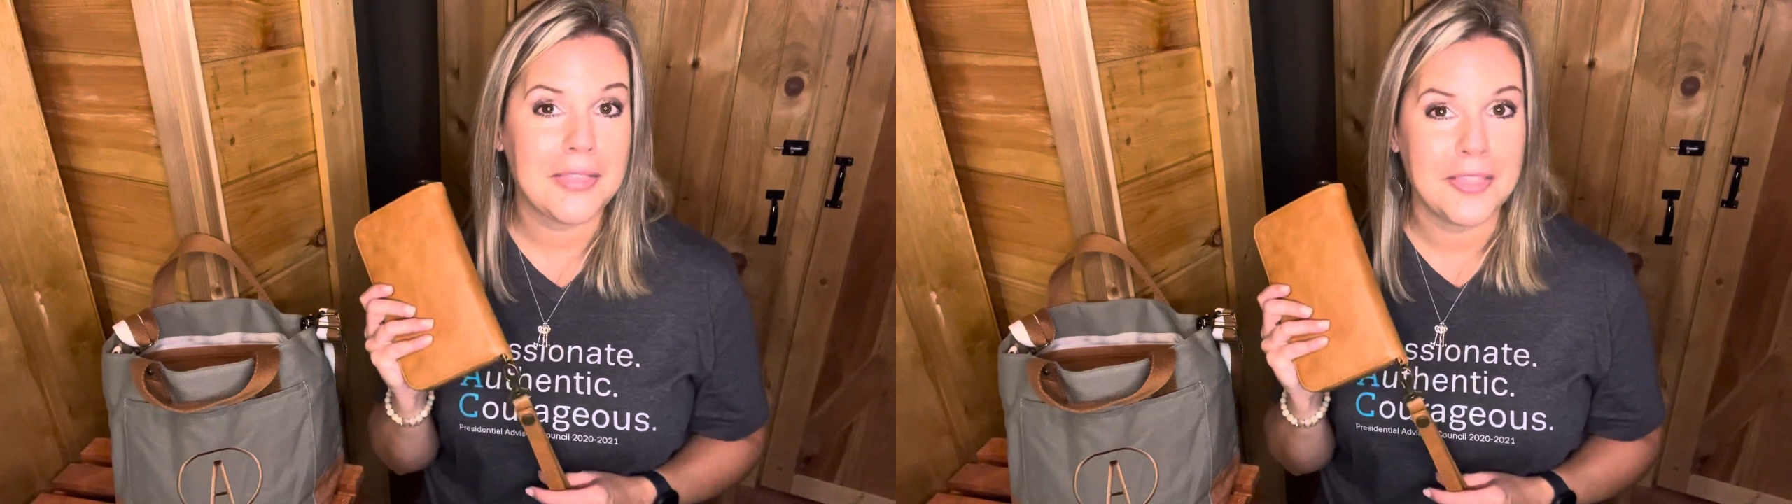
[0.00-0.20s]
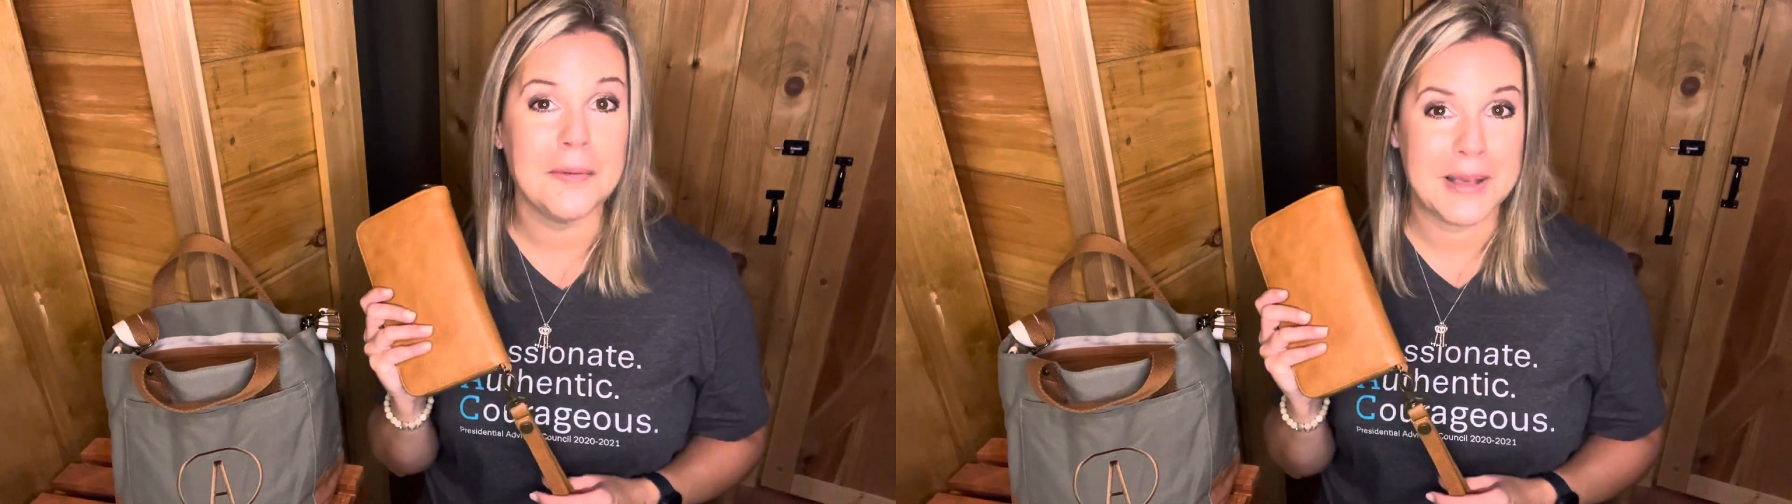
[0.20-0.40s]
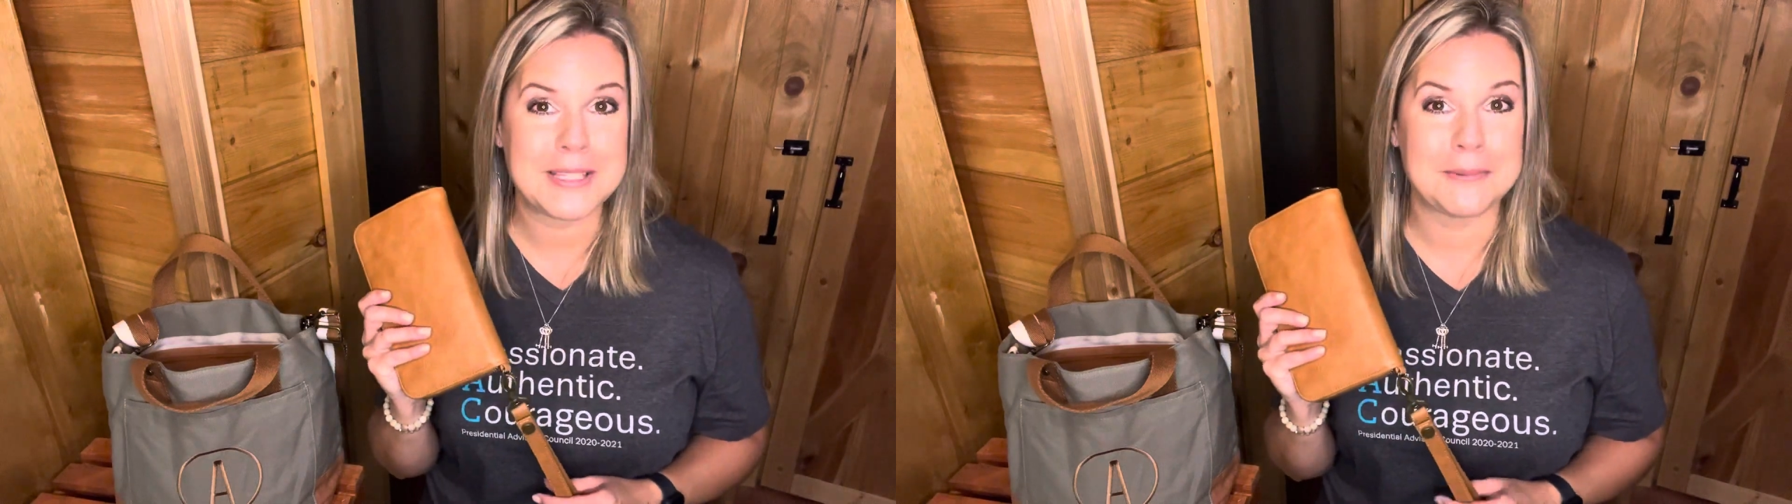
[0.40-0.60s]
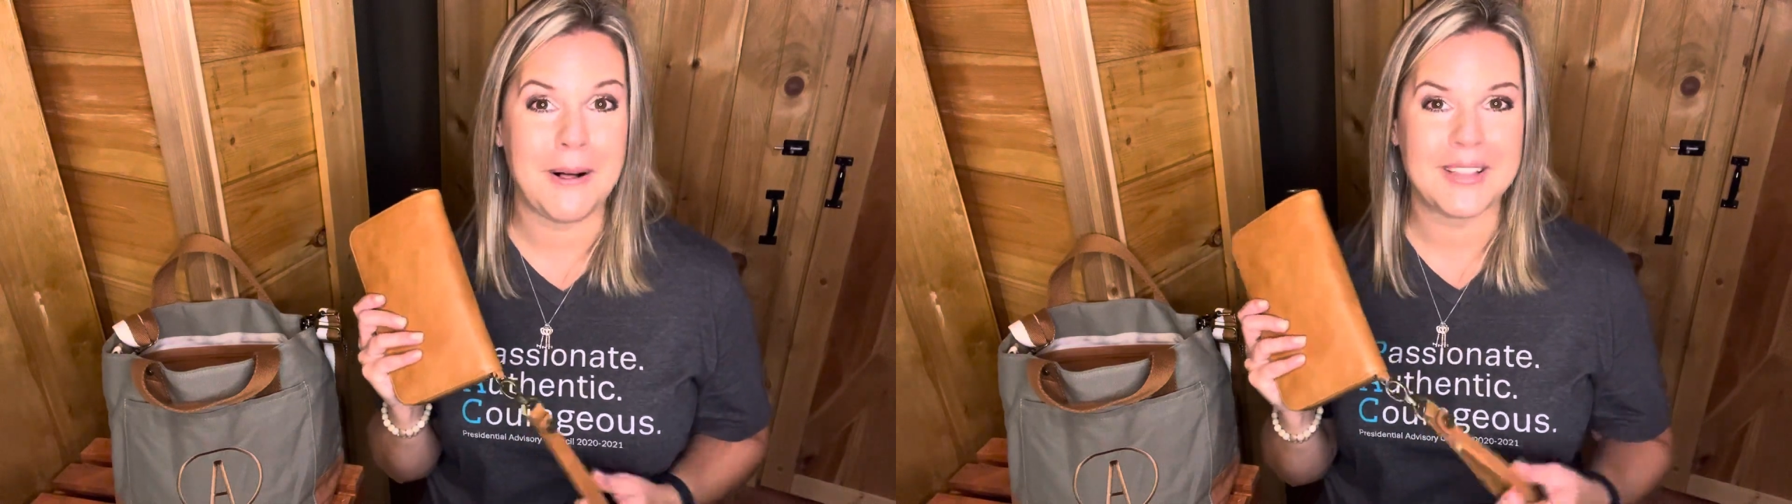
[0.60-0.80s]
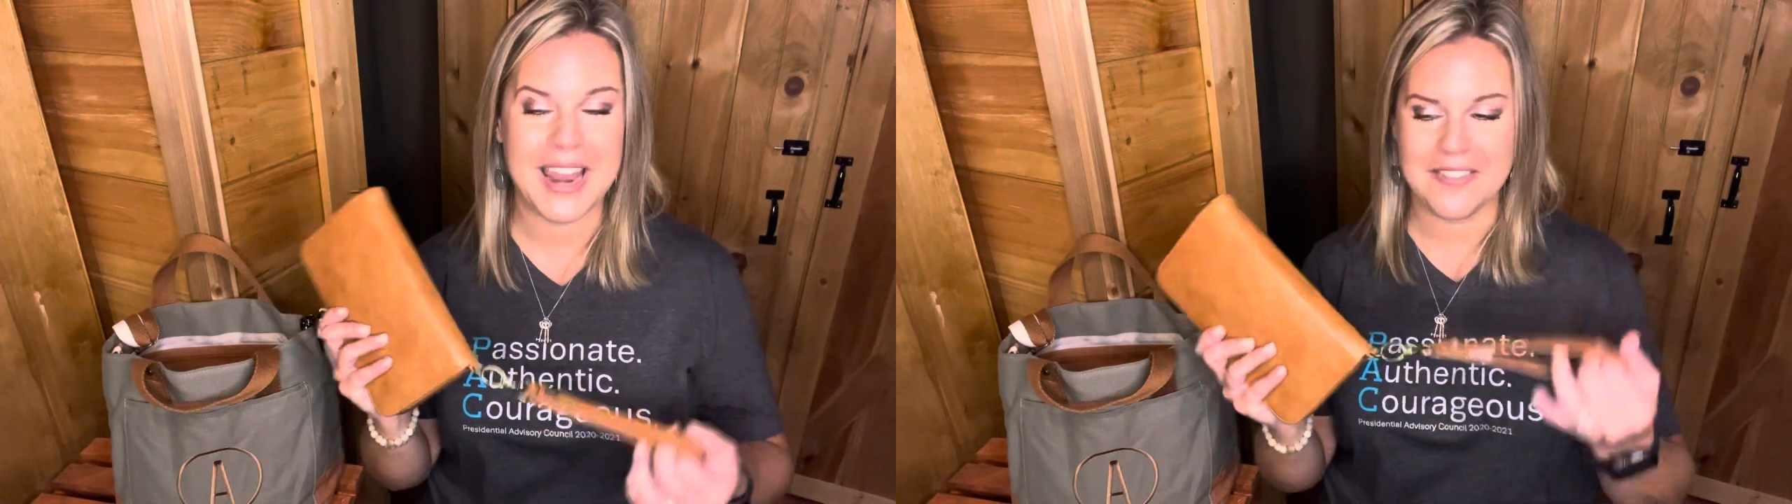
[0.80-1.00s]
the best
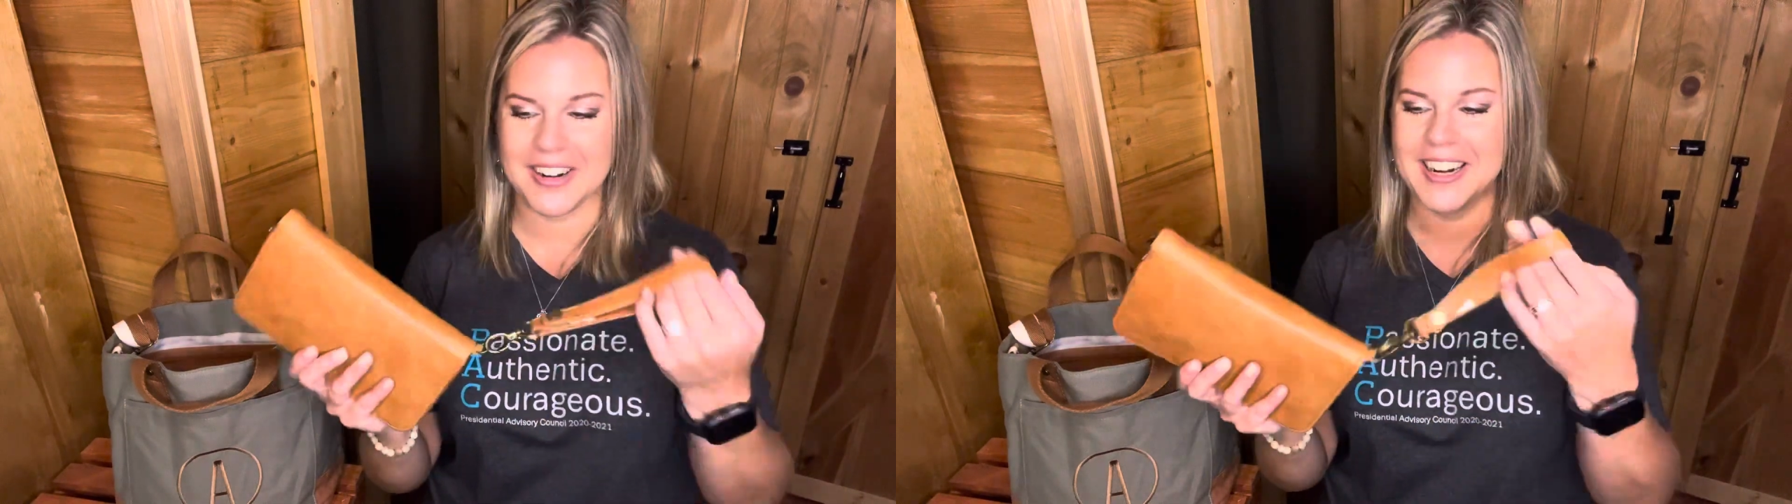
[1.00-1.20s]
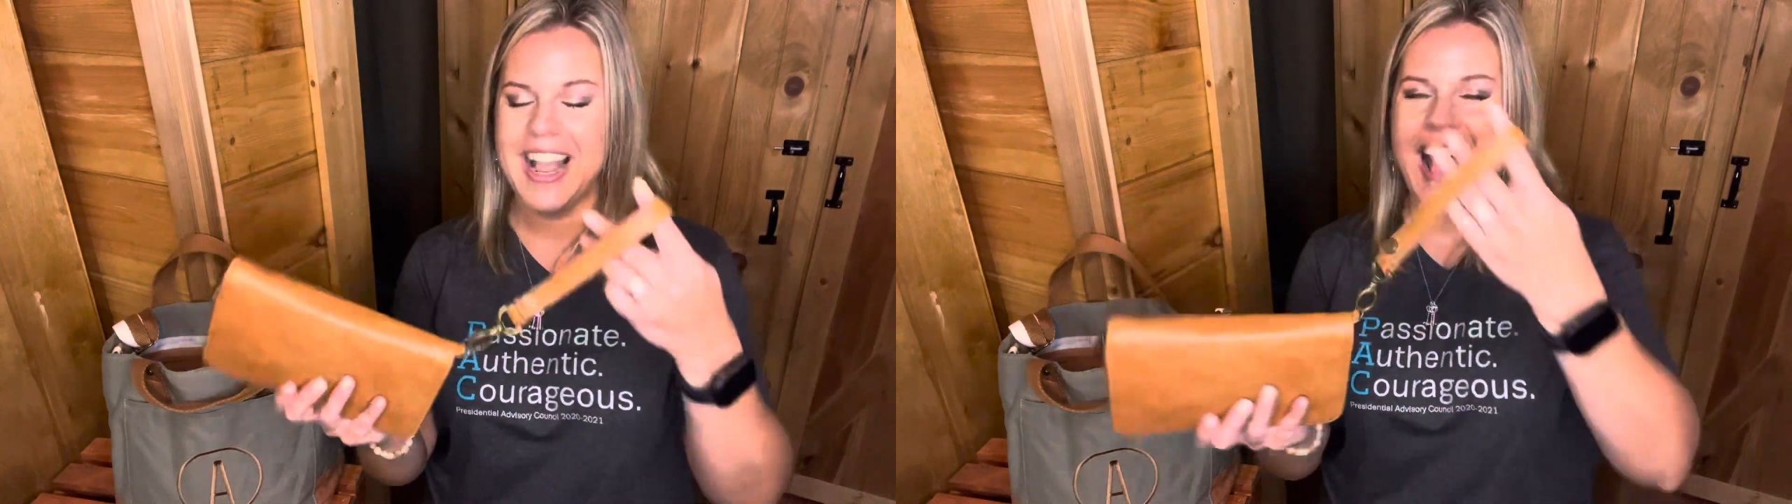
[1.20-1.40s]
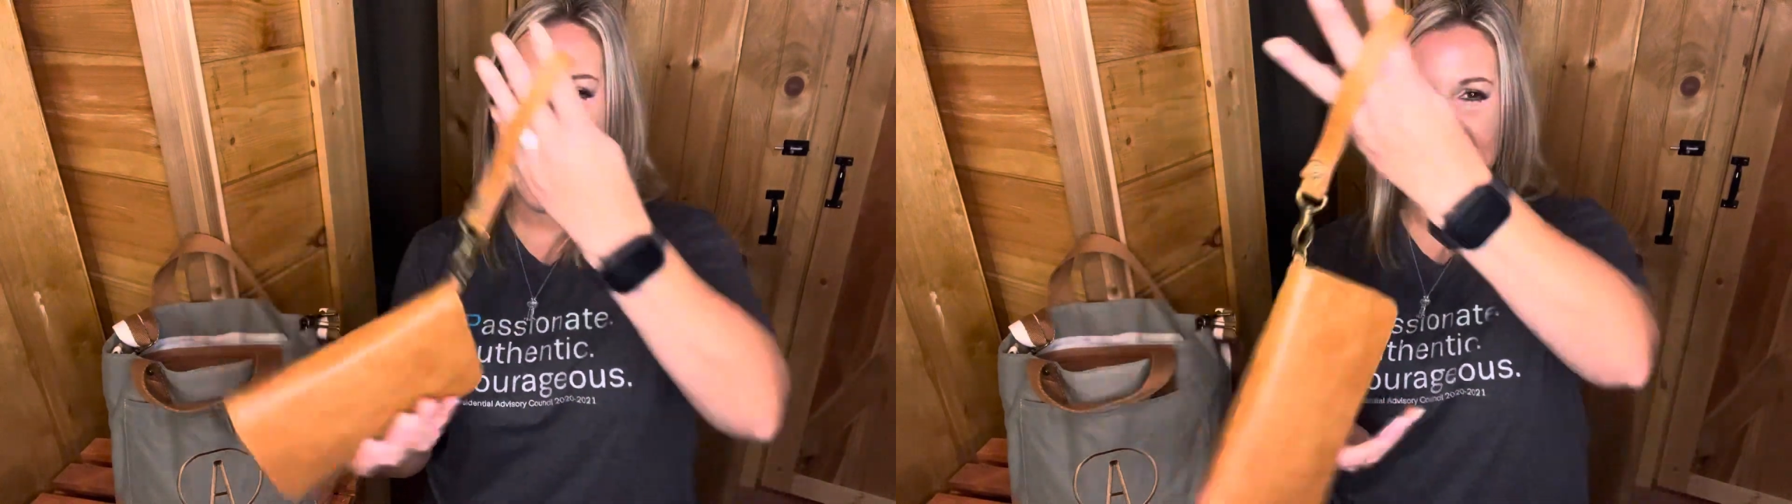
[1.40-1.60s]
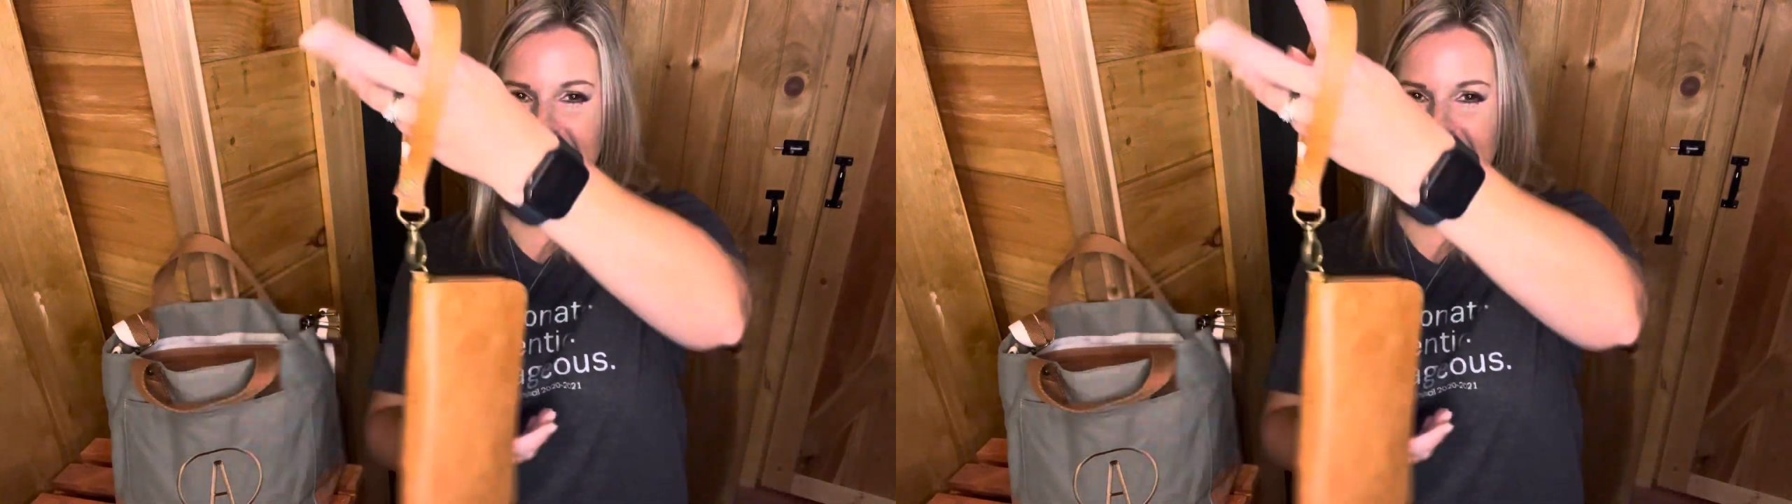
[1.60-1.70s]
wallet ever. I